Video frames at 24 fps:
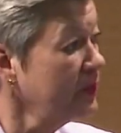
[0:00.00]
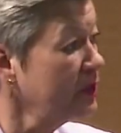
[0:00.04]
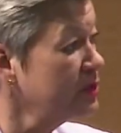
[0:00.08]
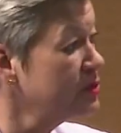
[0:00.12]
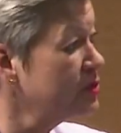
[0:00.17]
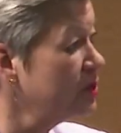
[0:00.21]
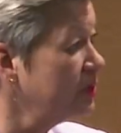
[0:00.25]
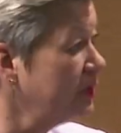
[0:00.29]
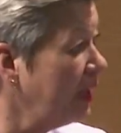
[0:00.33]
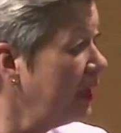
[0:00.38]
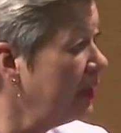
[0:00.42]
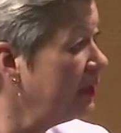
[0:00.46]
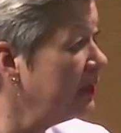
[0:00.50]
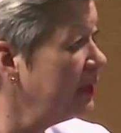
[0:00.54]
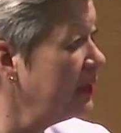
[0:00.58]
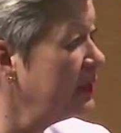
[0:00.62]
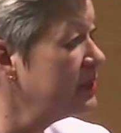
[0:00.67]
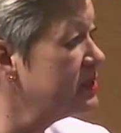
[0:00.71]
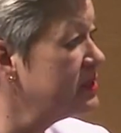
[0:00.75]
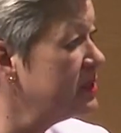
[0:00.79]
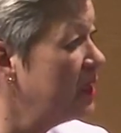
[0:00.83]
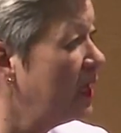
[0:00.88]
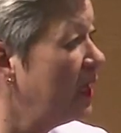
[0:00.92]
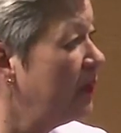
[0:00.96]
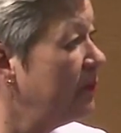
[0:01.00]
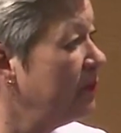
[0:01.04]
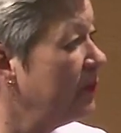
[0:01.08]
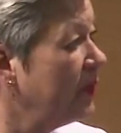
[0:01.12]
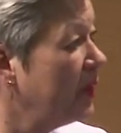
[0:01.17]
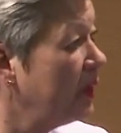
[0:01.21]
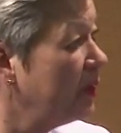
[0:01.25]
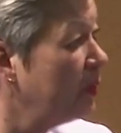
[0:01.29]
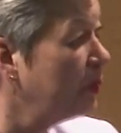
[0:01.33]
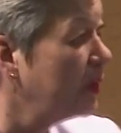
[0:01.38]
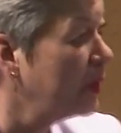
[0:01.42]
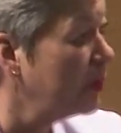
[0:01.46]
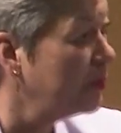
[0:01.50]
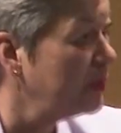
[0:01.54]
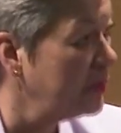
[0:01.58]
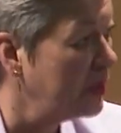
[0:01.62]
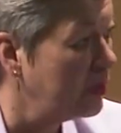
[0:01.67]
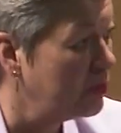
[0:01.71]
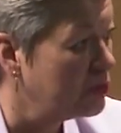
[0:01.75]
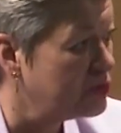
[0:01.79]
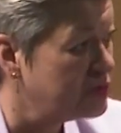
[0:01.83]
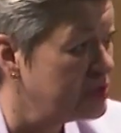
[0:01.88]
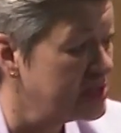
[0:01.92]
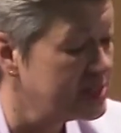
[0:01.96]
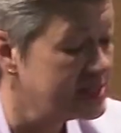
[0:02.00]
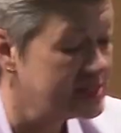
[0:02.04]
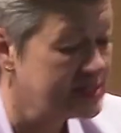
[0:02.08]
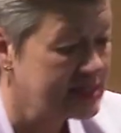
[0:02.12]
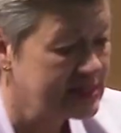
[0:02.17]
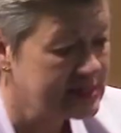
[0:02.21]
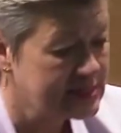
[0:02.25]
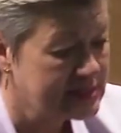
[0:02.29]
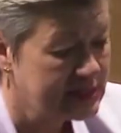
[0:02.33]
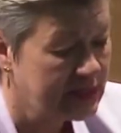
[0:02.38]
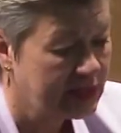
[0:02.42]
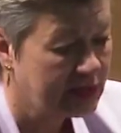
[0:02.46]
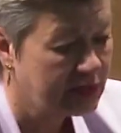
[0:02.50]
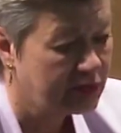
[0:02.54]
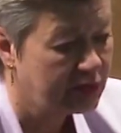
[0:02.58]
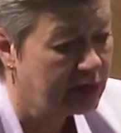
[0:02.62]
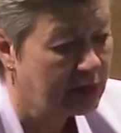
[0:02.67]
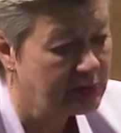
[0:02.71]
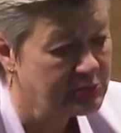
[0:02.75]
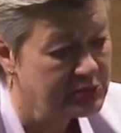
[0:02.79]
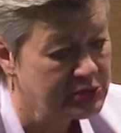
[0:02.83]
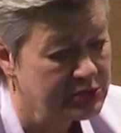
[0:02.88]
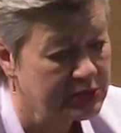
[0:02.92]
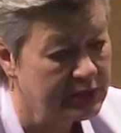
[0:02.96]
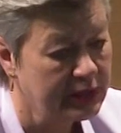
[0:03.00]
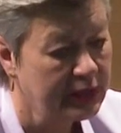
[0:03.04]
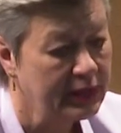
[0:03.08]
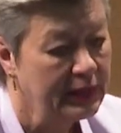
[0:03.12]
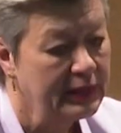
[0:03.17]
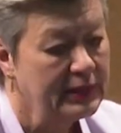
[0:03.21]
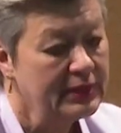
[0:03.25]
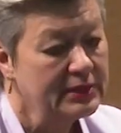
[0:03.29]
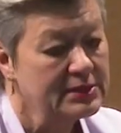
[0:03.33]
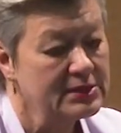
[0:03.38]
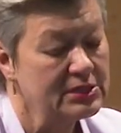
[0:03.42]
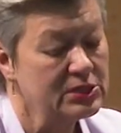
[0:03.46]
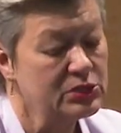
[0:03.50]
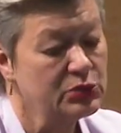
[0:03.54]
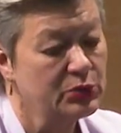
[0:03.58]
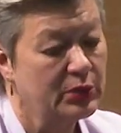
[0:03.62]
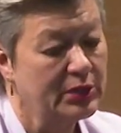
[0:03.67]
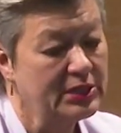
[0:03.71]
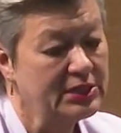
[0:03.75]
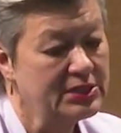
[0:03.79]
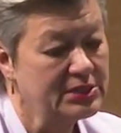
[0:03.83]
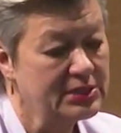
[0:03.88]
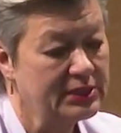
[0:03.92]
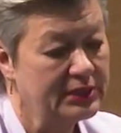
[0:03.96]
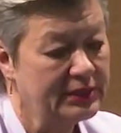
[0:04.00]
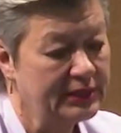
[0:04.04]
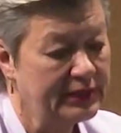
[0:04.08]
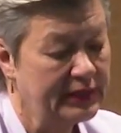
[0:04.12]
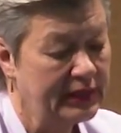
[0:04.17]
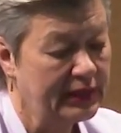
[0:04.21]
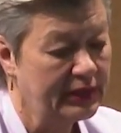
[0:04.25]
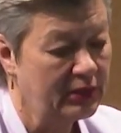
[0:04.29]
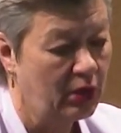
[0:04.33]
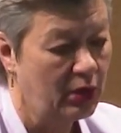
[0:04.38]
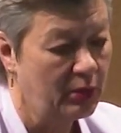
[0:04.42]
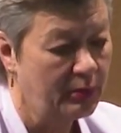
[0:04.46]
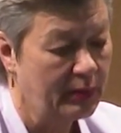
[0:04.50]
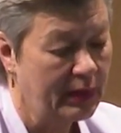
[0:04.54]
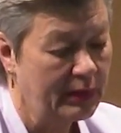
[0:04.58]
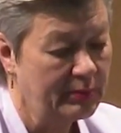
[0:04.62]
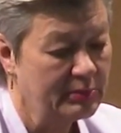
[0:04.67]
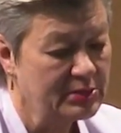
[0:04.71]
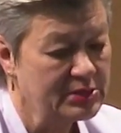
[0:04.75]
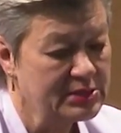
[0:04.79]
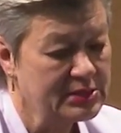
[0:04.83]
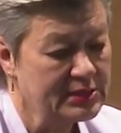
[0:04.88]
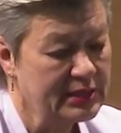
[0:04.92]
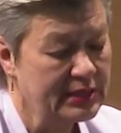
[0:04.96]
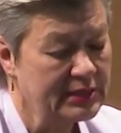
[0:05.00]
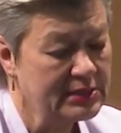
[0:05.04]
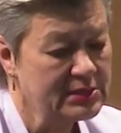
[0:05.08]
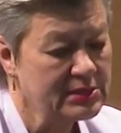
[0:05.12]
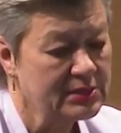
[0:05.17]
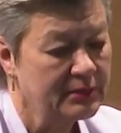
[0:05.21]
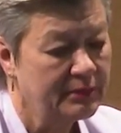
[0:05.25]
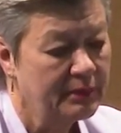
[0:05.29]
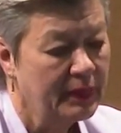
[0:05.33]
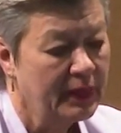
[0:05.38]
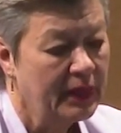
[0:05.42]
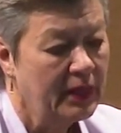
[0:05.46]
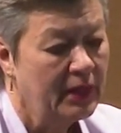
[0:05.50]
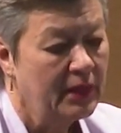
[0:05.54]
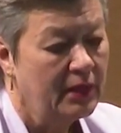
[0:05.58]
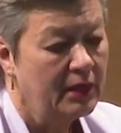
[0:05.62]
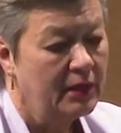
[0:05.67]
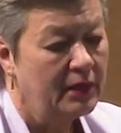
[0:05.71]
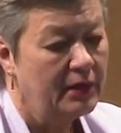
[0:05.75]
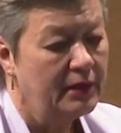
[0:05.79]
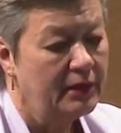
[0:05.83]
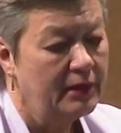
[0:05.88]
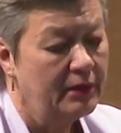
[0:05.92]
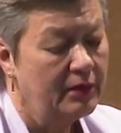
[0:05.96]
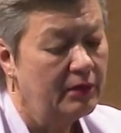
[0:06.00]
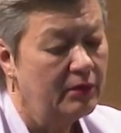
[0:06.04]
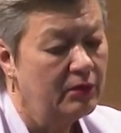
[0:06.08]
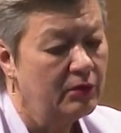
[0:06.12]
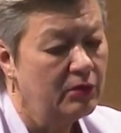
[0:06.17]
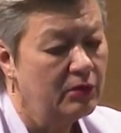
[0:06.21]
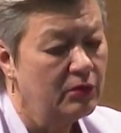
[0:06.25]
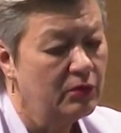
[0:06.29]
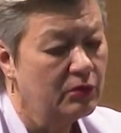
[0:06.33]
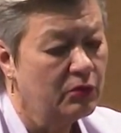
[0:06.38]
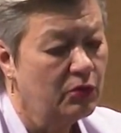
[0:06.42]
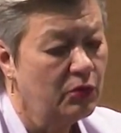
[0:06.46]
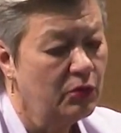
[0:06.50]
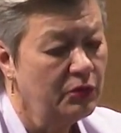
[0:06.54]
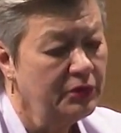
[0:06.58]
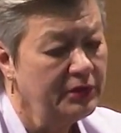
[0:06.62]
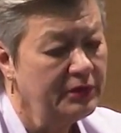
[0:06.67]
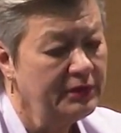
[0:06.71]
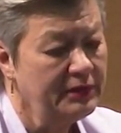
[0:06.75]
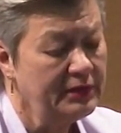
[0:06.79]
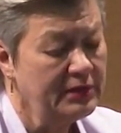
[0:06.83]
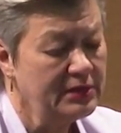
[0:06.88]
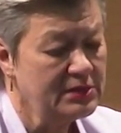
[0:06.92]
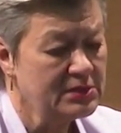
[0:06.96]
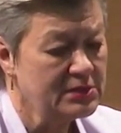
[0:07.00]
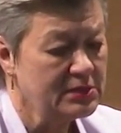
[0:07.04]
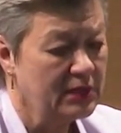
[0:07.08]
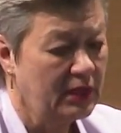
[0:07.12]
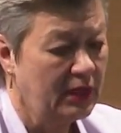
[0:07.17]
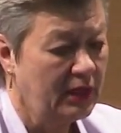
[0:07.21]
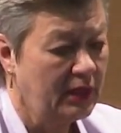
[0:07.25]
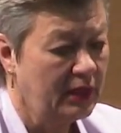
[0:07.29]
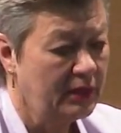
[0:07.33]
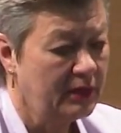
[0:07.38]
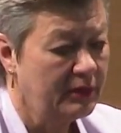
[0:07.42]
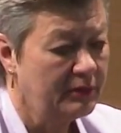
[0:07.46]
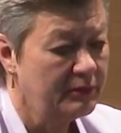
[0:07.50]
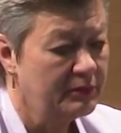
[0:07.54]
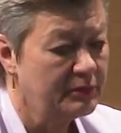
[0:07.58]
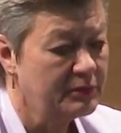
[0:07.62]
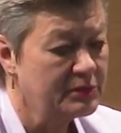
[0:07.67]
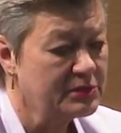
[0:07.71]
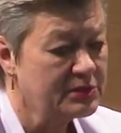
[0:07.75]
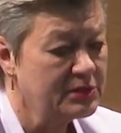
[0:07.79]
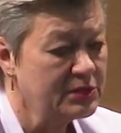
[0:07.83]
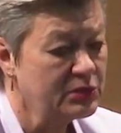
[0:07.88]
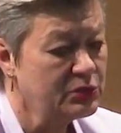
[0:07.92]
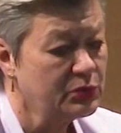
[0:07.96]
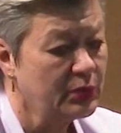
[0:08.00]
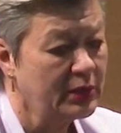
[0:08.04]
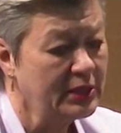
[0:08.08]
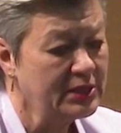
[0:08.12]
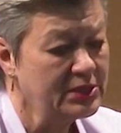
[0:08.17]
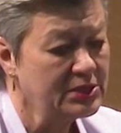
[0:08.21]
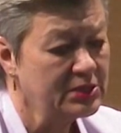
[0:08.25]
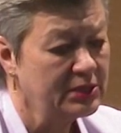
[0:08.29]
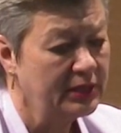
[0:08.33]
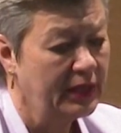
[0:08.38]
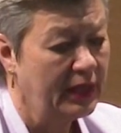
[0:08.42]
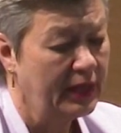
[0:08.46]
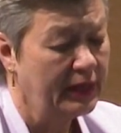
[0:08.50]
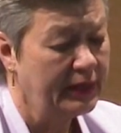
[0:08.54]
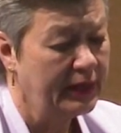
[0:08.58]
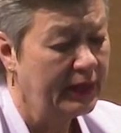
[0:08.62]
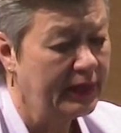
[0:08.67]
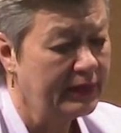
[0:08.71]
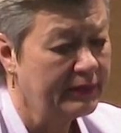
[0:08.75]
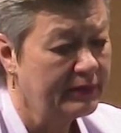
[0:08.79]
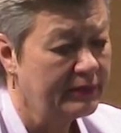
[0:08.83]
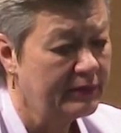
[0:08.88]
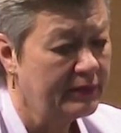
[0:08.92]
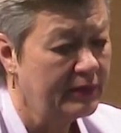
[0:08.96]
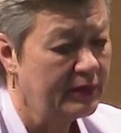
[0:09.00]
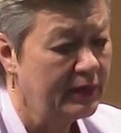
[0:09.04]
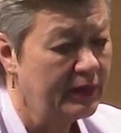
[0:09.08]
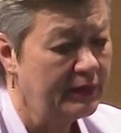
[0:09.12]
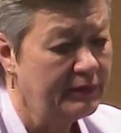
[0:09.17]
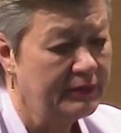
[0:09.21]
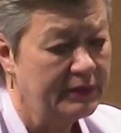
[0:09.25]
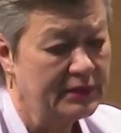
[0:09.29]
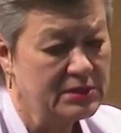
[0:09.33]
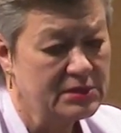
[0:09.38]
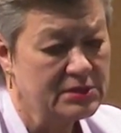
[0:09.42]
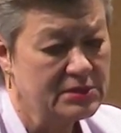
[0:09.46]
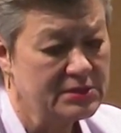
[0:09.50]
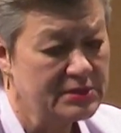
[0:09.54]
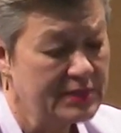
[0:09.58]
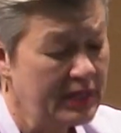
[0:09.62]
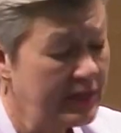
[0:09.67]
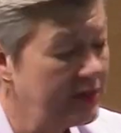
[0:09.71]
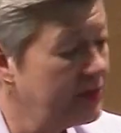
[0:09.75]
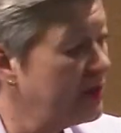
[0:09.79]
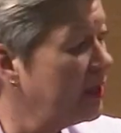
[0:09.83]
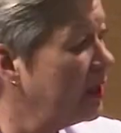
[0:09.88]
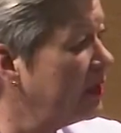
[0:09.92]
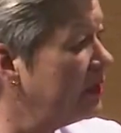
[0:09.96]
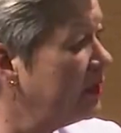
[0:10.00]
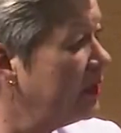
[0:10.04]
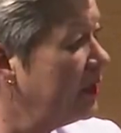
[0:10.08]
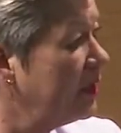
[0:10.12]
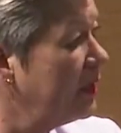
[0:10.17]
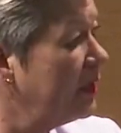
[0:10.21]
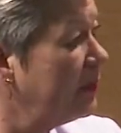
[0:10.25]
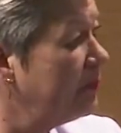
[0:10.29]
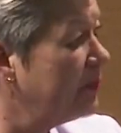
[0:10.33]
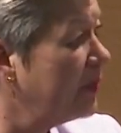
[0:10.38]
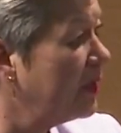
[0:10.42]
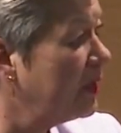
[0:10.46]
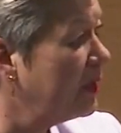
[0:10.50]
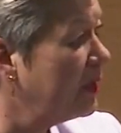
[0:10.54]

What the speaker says: So that is where we also assess the corruption situation in all member states. According to this situation and this death at the